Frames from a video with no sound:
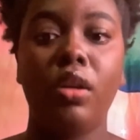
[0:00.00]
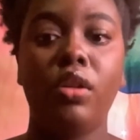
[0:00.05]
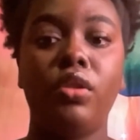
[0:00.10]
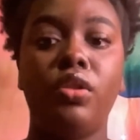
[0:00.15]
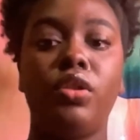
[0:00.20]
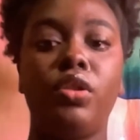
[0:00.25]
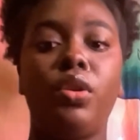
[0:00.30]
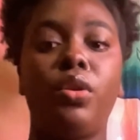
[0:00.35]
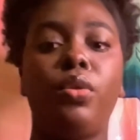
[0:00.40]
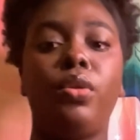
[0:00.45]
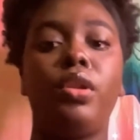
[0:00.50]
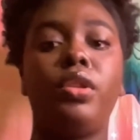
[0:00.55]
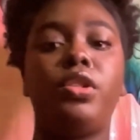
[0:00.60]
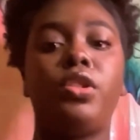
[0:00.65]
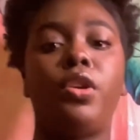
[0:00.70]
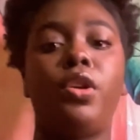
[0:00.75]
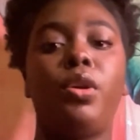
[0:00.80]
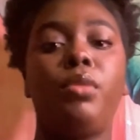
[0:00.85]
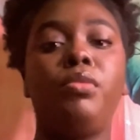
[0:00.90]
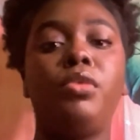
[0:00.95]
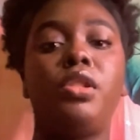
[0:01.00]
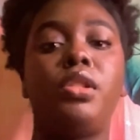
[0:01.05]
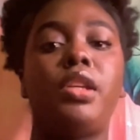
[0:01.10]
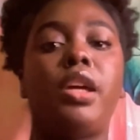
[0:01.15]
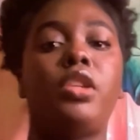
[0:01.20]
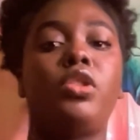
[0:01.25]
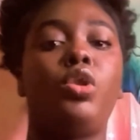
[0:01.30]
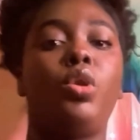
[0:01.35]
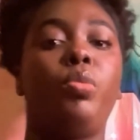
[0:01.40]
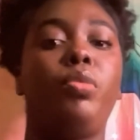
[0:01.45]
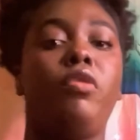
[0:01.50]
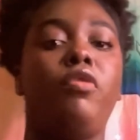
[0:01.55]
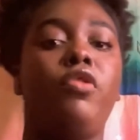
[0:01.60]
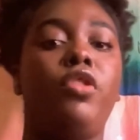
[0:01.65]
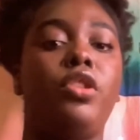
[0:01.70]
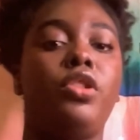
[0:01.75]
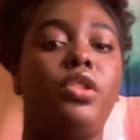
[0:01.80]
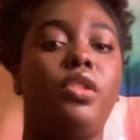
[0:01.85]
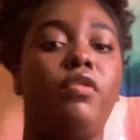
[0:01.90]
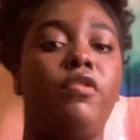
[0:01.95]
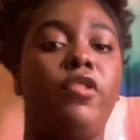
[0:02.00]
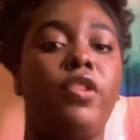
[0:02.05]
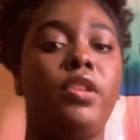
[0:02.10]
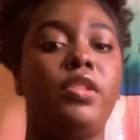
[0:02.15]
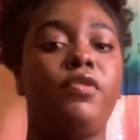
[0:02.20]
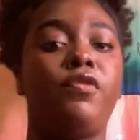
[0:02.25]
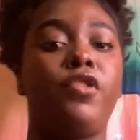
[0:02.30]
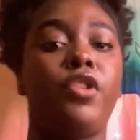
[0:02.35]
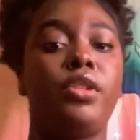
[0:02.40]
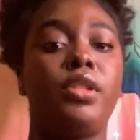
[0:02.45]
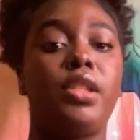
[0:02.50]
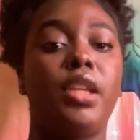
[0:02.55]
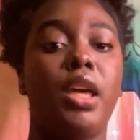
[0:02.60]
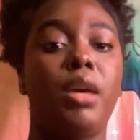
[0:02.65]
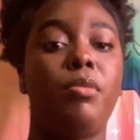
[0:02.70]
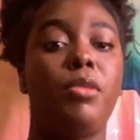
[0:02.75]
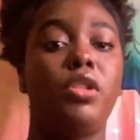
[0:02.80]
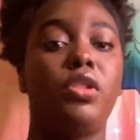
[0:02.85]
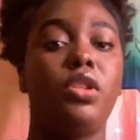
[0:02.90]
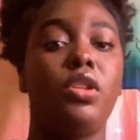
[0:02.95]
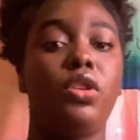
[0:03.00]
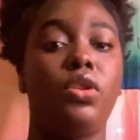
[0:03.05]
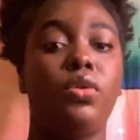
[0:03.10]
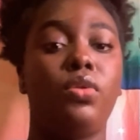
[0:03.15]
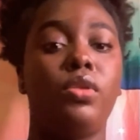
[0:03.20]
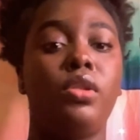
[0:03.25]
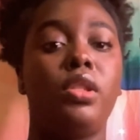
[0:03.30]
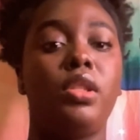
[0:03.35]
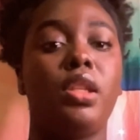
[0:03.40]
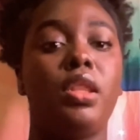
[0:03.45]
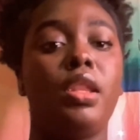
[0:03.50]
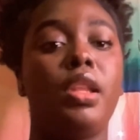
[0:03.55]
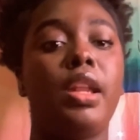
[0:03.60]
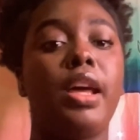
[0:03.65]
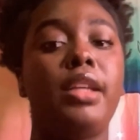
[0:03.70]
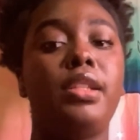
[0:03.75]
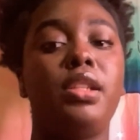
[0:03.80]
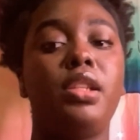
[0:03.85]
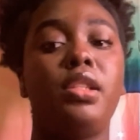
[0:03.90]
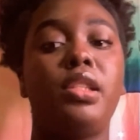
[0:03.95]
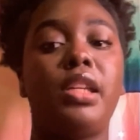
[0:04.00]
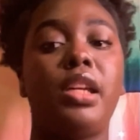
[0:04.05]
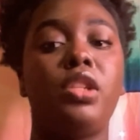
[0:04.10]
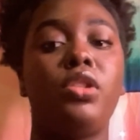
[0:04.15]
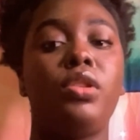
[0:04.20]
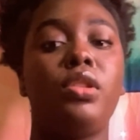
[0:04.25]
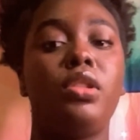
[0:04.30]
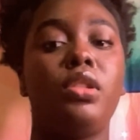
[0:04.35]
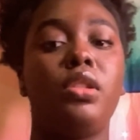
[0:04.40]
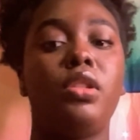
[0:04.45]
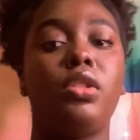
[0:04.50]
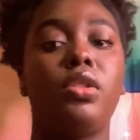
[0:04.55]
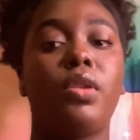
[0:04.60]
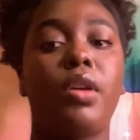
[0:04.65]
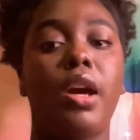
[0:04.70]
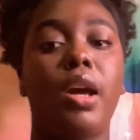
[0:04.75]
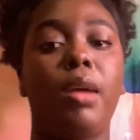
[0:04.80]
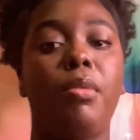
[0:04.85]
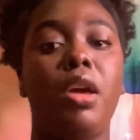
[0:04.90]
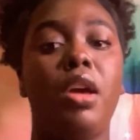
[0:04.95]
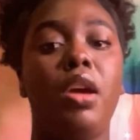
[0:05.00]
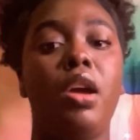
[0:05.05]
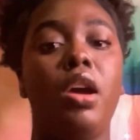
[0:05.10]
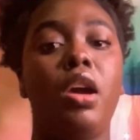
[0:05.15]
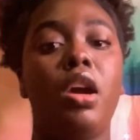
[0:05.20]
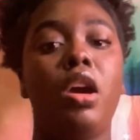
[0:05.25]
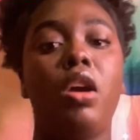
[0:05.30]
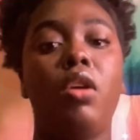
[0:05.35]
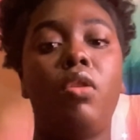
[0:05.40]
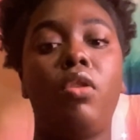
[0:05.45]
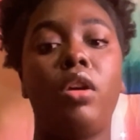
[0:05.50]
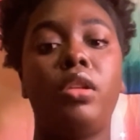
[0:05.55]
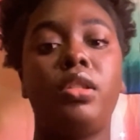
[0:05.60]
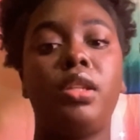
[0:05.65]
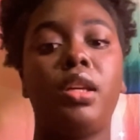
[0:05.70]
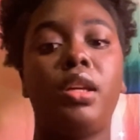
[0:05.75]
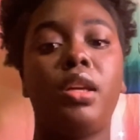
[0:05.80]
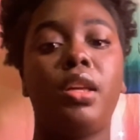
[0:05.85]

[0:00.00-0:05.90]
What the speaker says: So the term sexual perversion first came into use in the 19th century to describe erotic